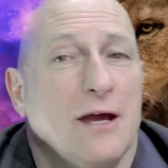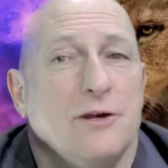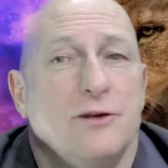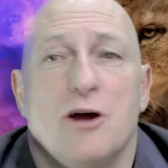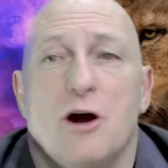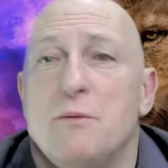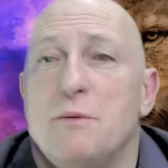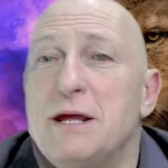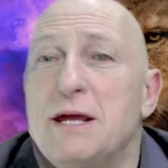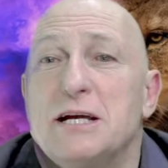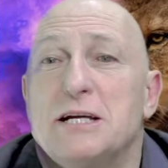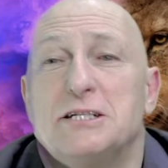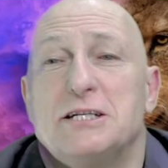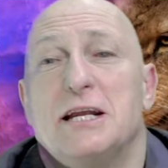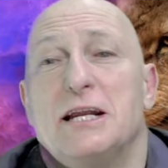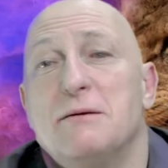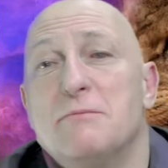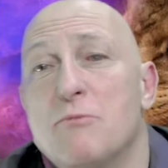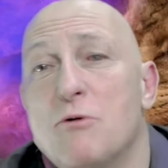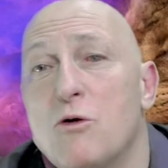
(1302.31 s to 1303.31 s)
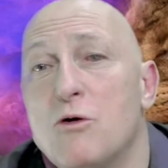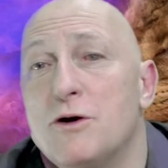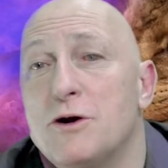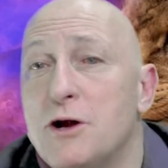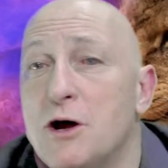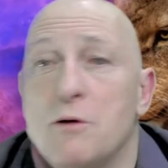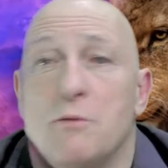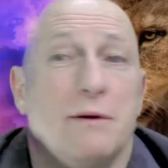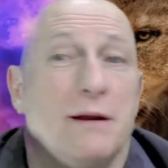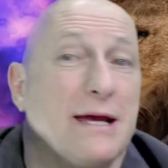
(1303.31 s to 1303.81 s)
Nobody gets any more,
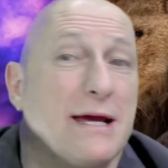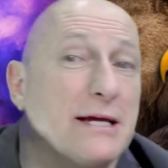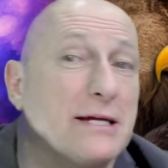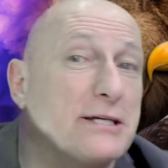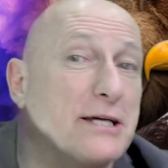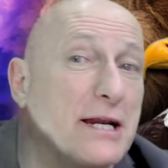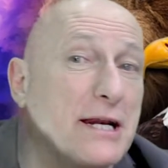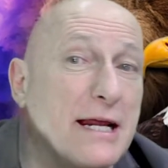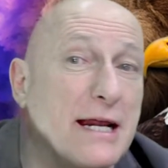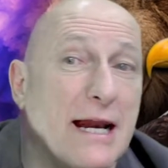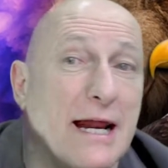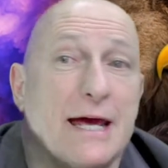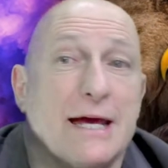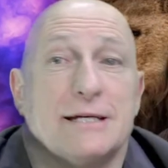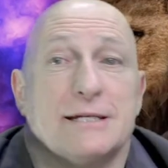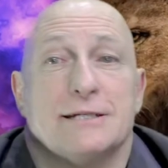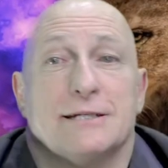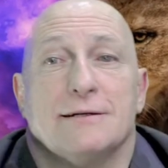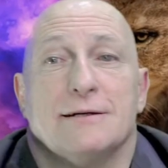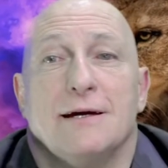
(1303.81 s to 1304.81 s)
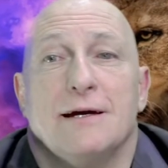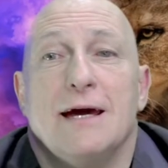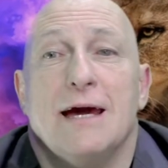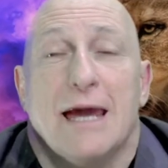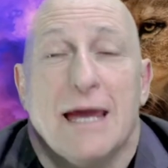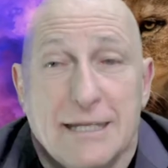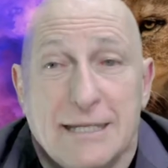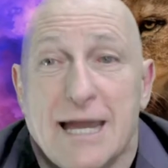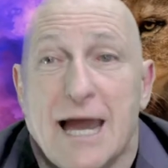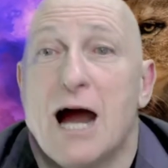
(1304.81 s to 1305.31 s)
nobody gets any less.
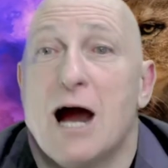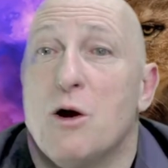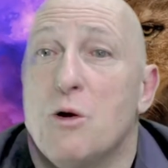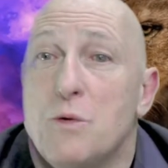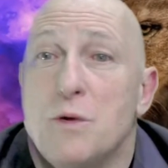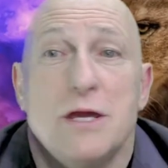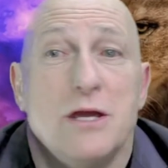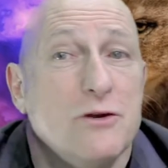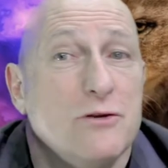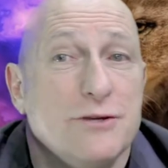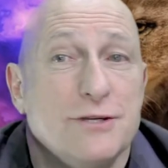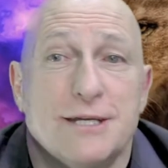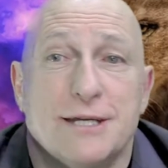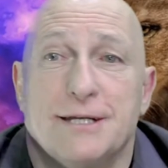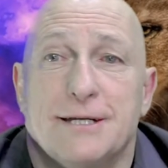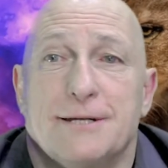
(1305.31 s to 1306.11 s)
It's how we use it.